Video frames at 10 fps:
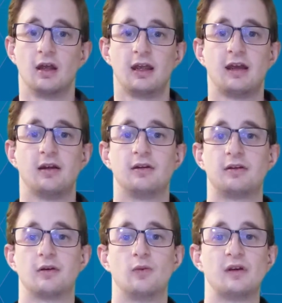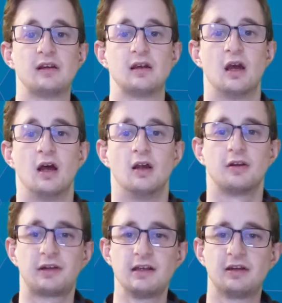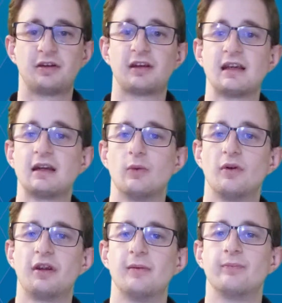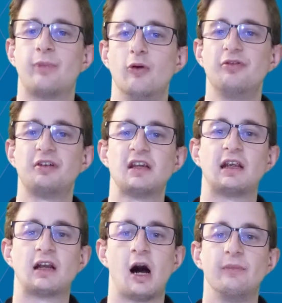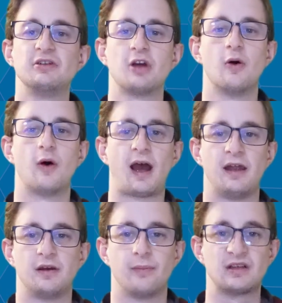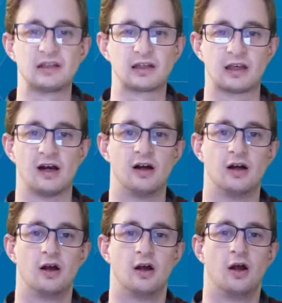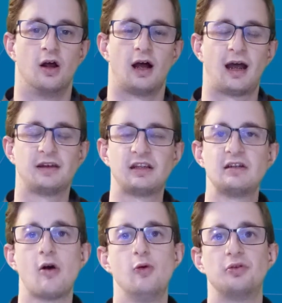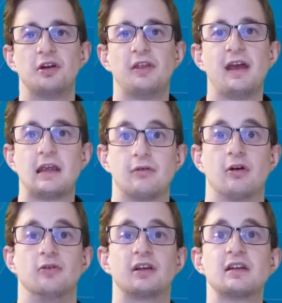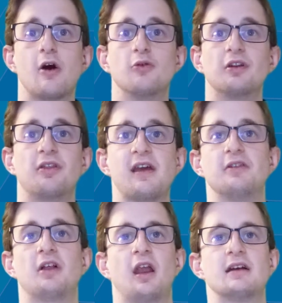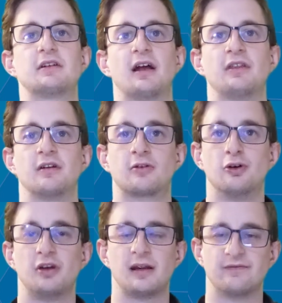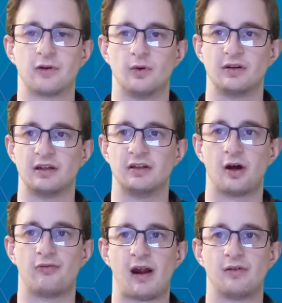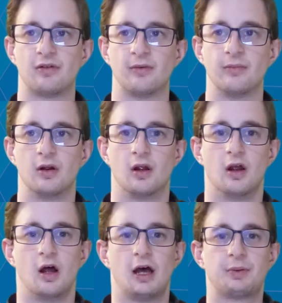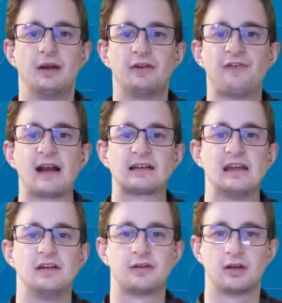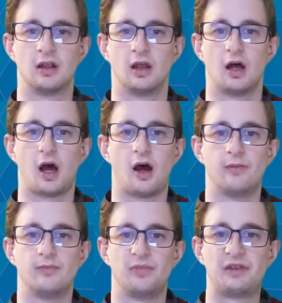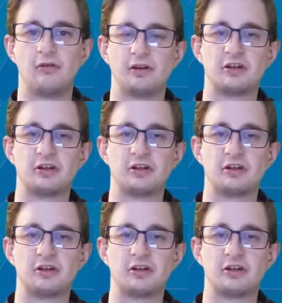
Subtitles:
as we see a scene with him both seeing Kamijo and Misaka, and he knows that they're heroes. He knows that they are the light and the good influences around them. As well as the fact is, there is